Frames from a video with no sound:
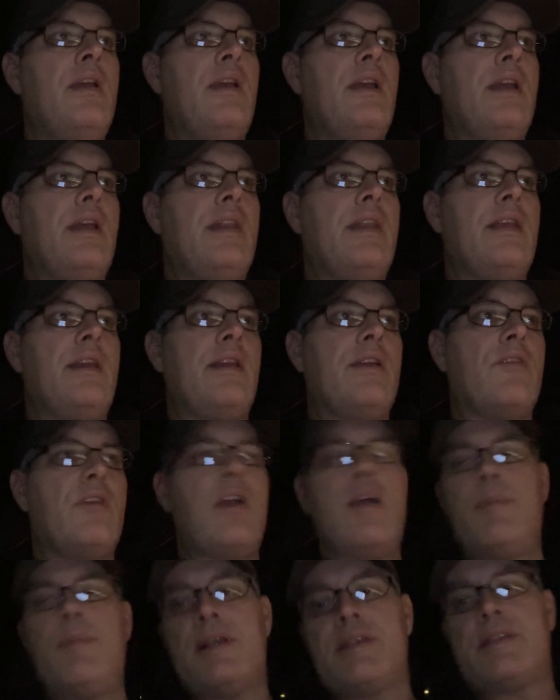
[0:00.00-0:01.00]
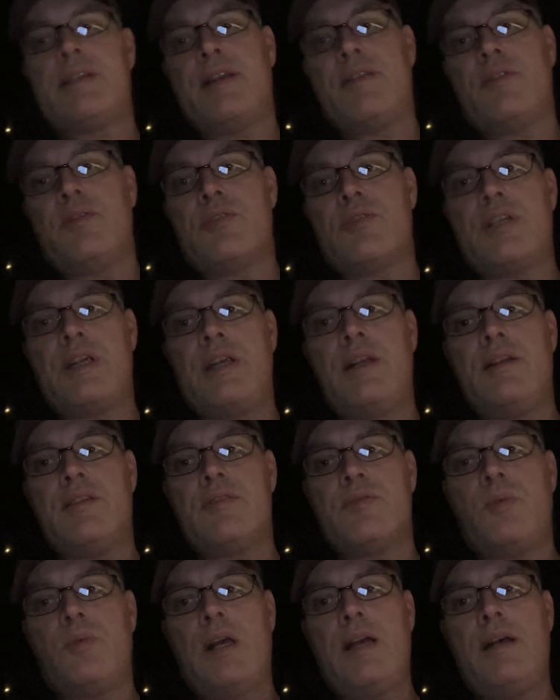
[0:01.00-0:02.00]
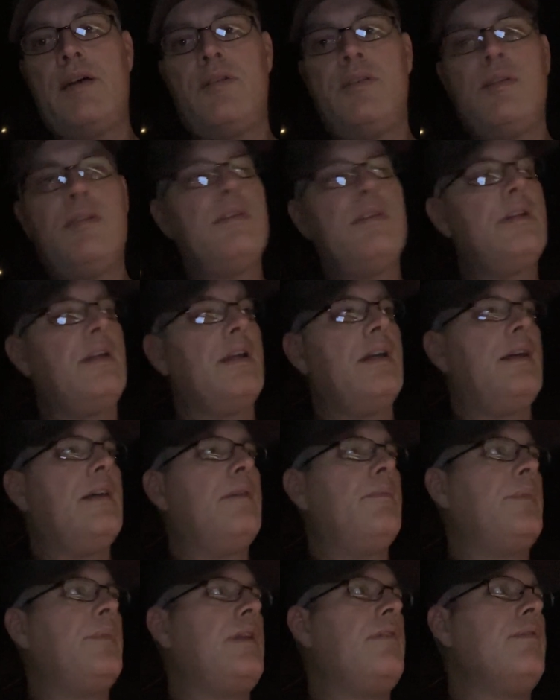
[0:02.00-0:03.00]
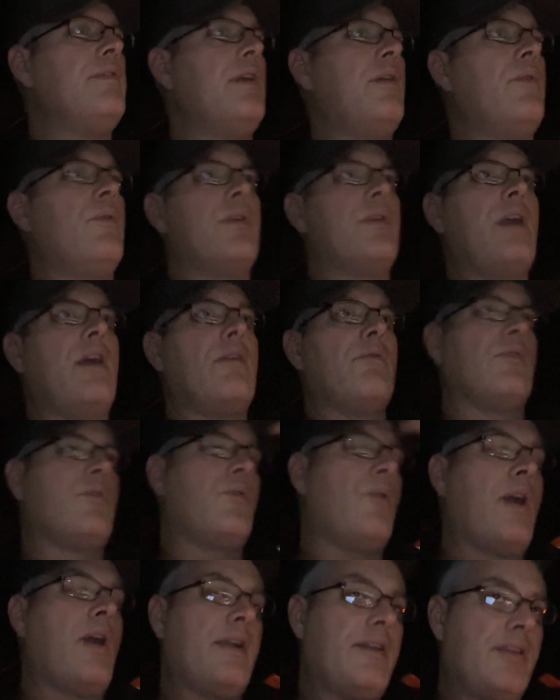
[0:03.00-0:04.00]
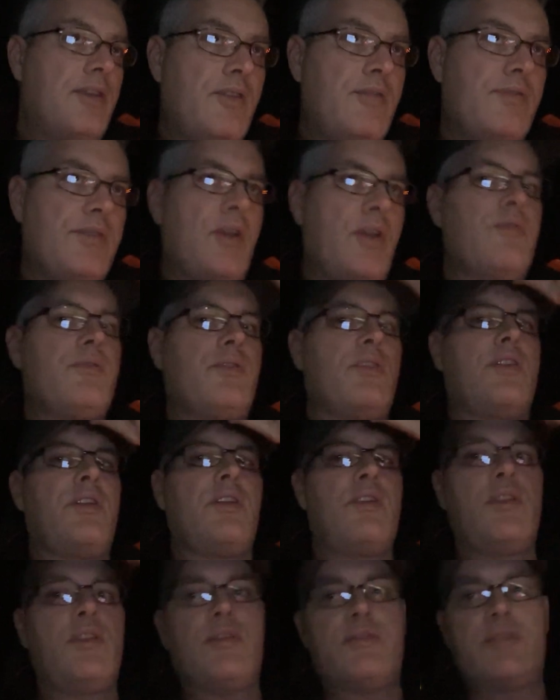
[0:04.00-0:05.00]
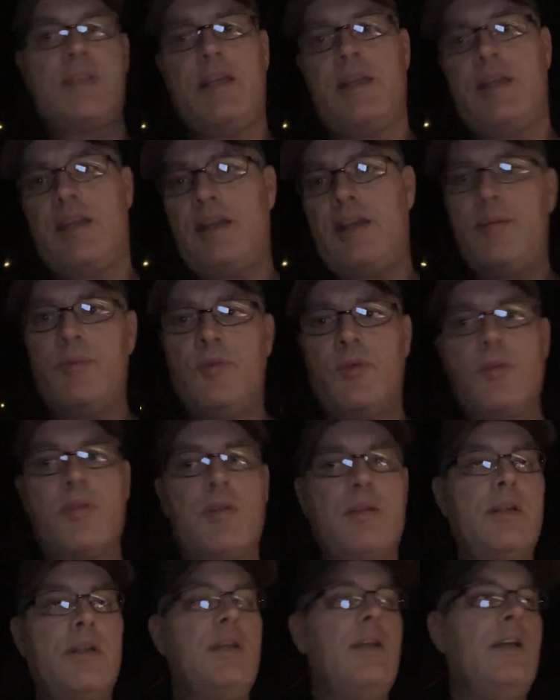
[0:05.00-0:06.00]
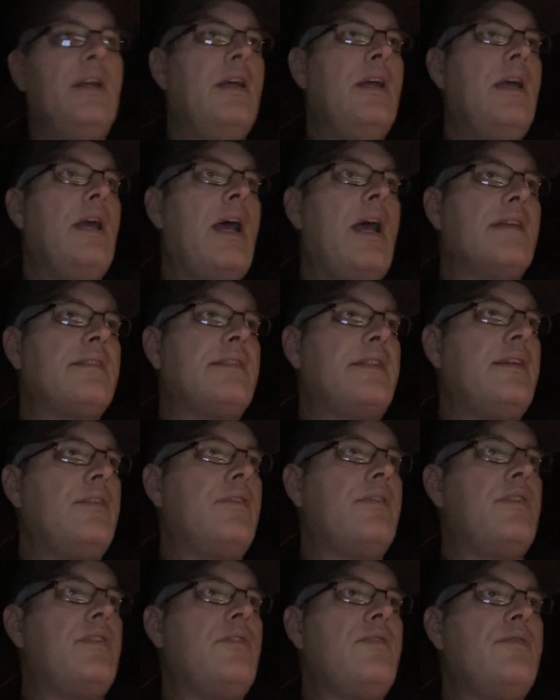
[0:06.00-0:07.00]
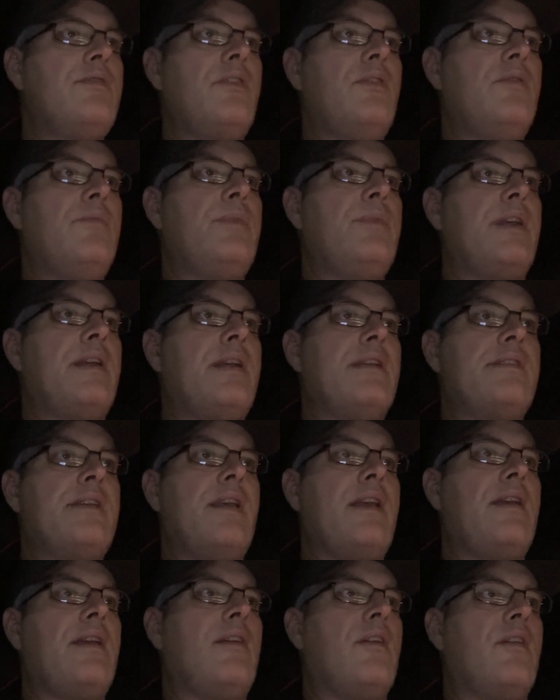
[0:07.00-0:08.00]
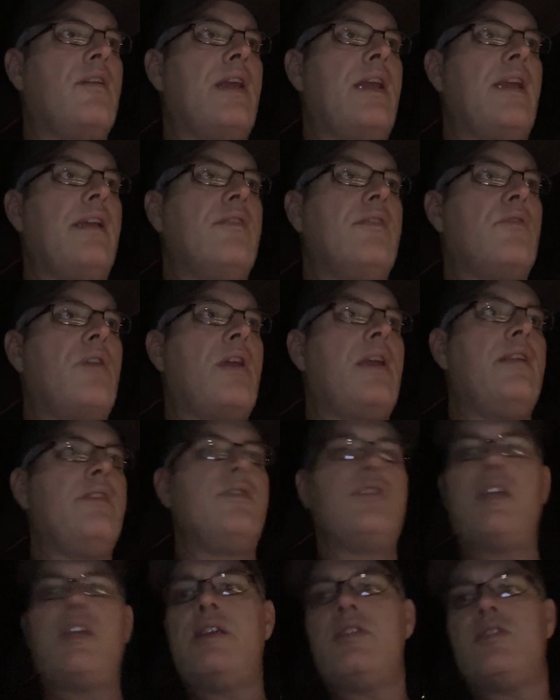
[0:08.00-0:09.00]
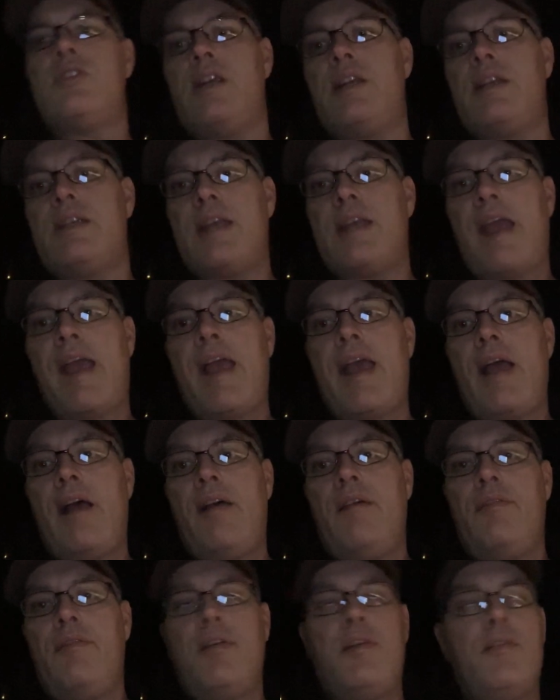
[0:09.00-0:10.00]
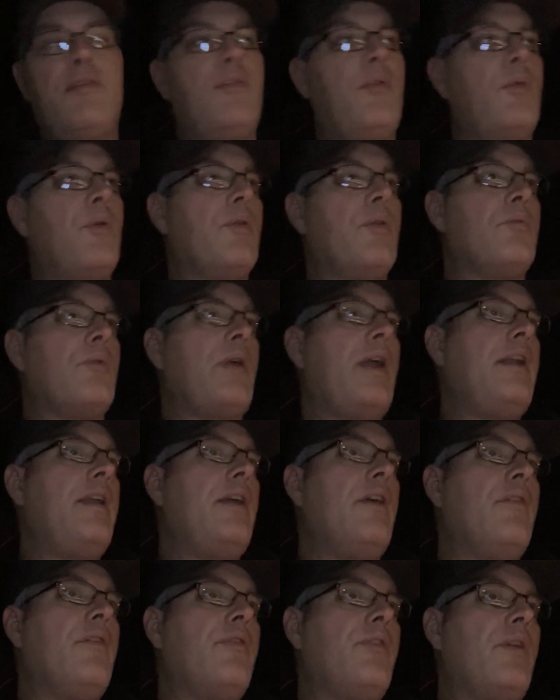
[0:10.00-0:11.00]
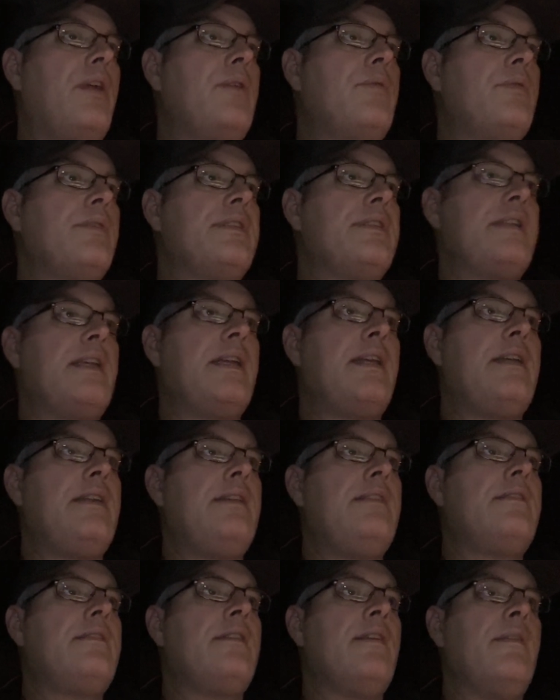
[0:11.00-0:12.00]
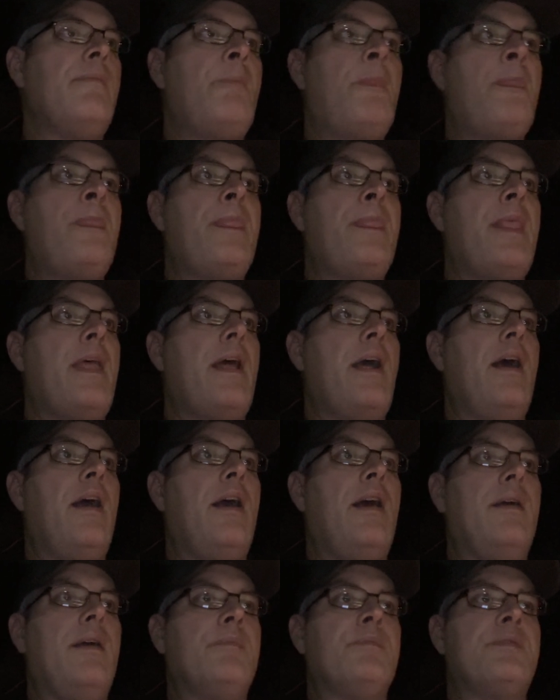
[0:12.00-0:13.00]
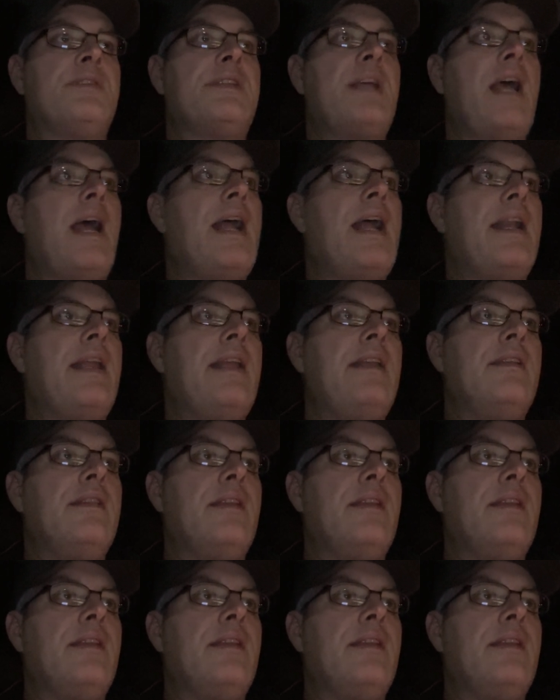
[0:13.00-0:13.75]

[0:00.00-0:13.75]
and then grab my signal sheet as well. Um, even though we're not required to use those or turn those in anymore, I still use them because they are a great cheat sheet to have for radio frequencies, um, siding